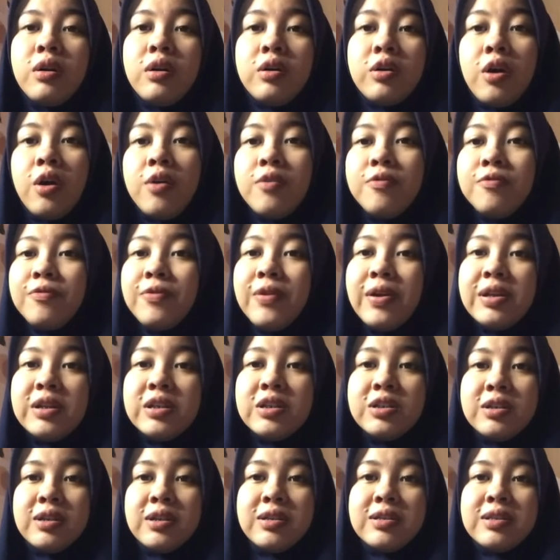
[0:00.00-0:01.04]

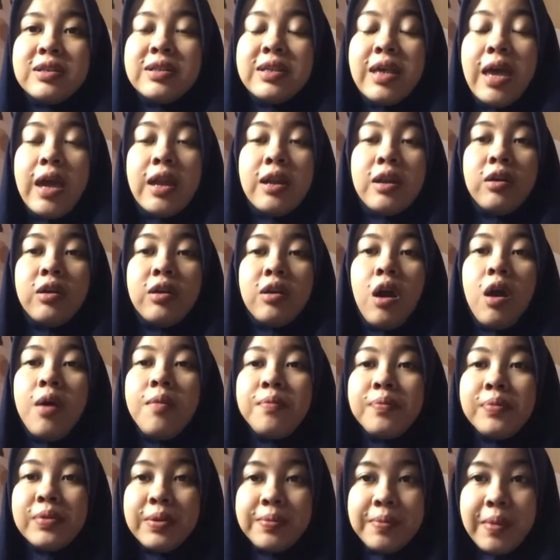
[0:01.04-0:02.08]
conventions and
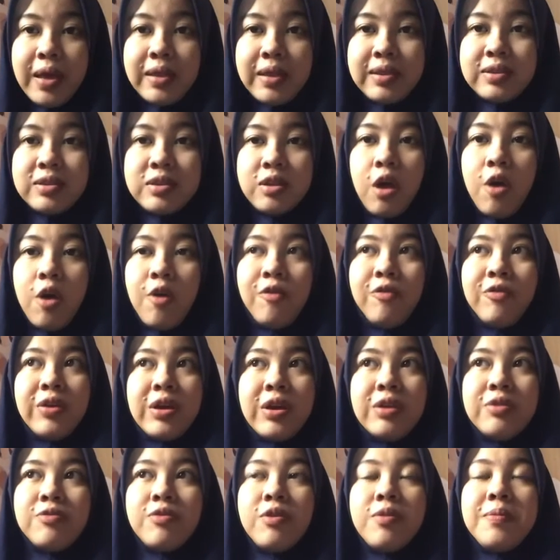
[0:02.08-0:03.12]
complements of
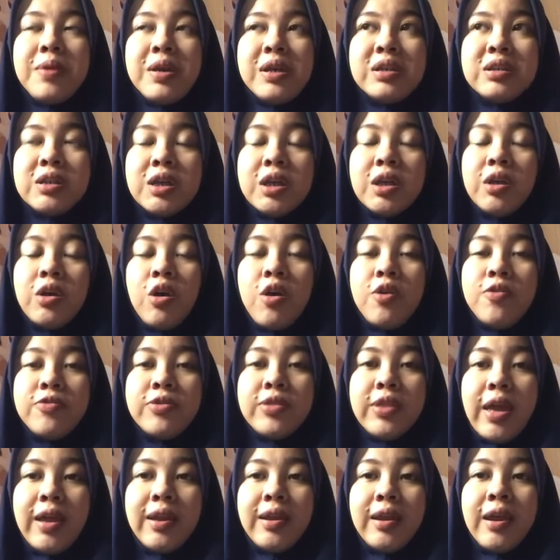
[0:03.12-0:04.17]
information
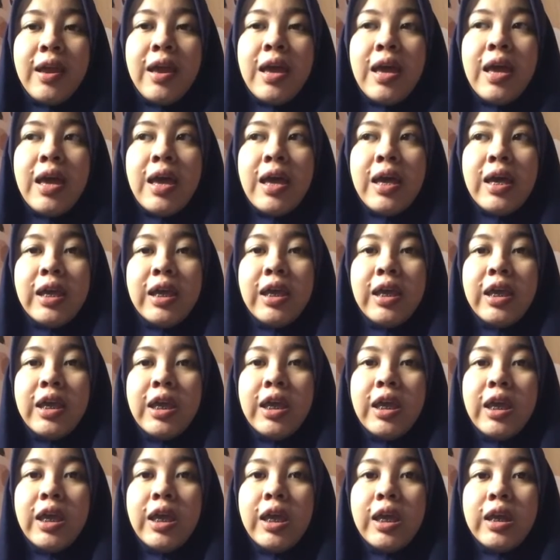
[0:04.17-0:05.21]
content
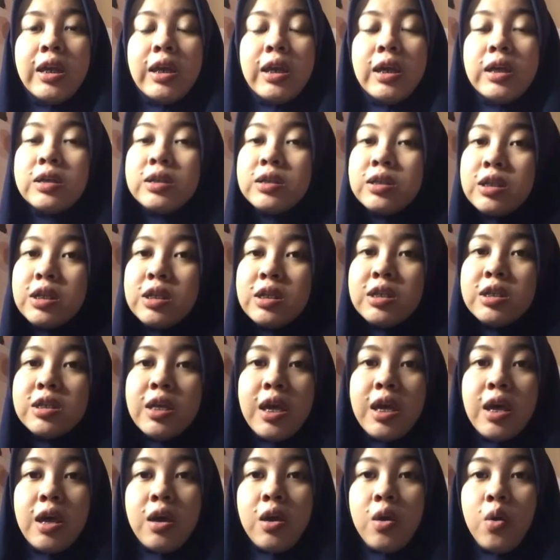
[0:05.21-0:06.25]
in such
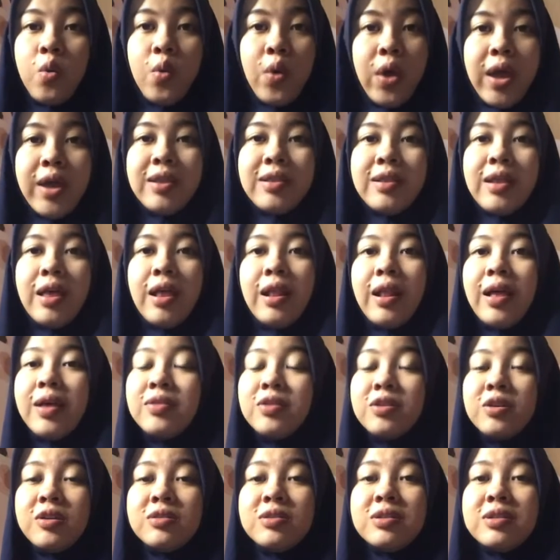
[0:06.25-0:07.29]
a way that
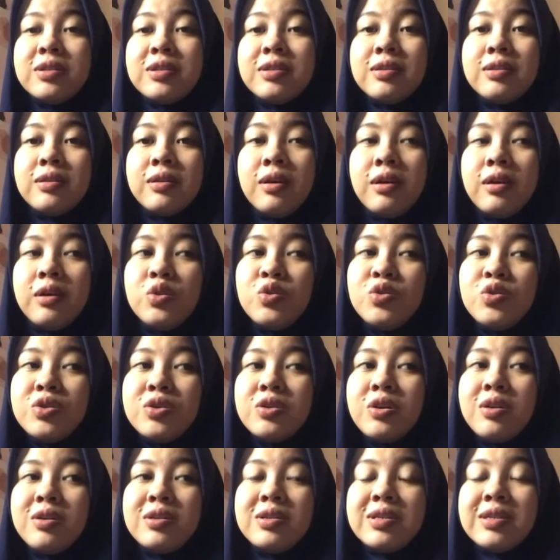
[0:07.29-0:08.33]

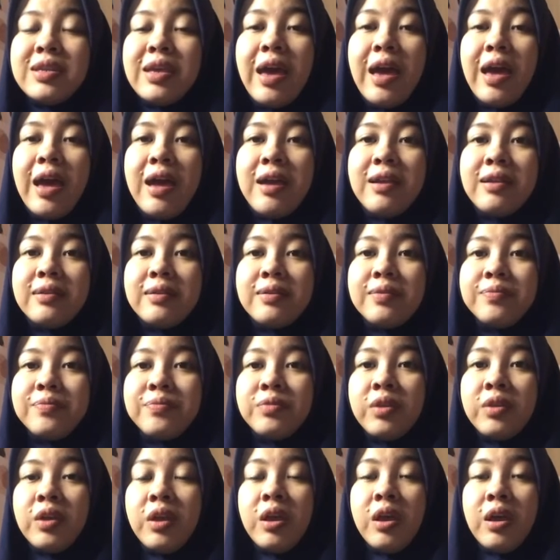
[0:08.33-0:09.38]
users can
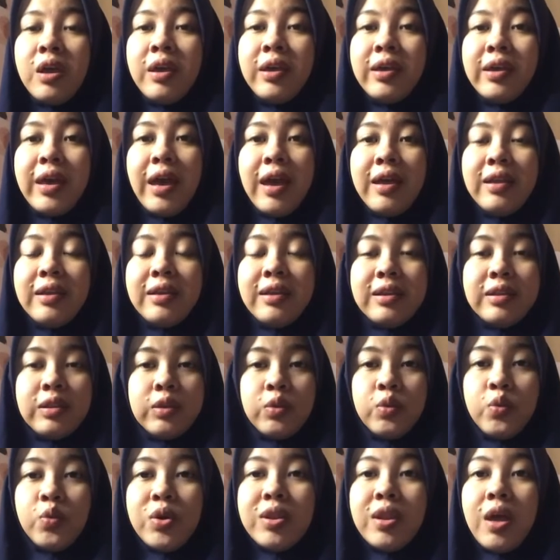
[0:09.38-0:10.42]
it
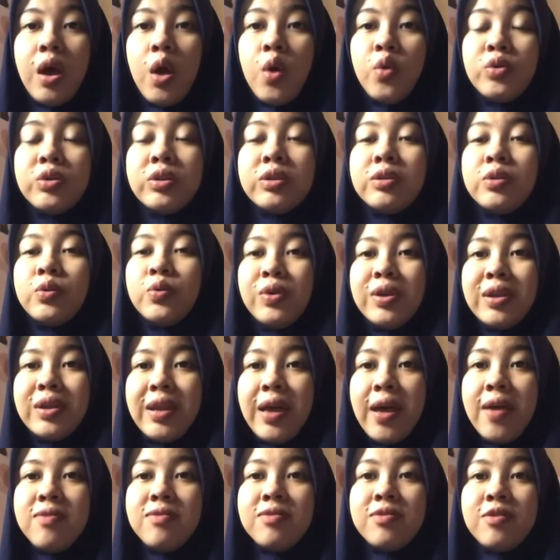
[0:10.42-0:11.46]
without
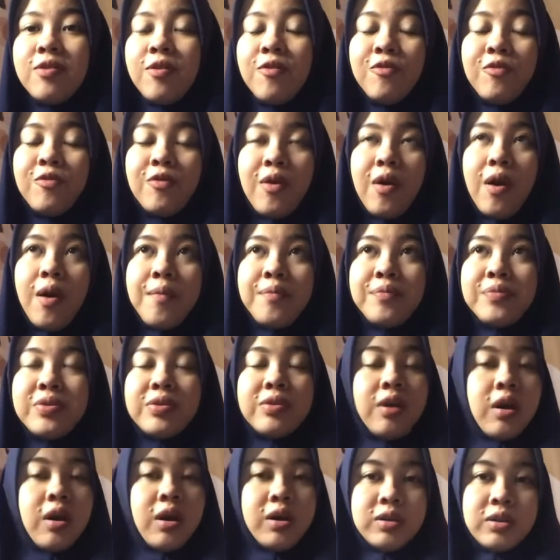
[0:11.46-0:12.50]
guidance from
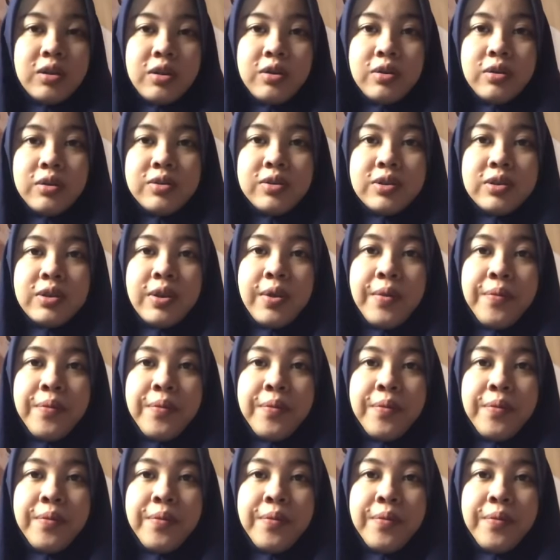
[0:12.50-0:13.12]
others.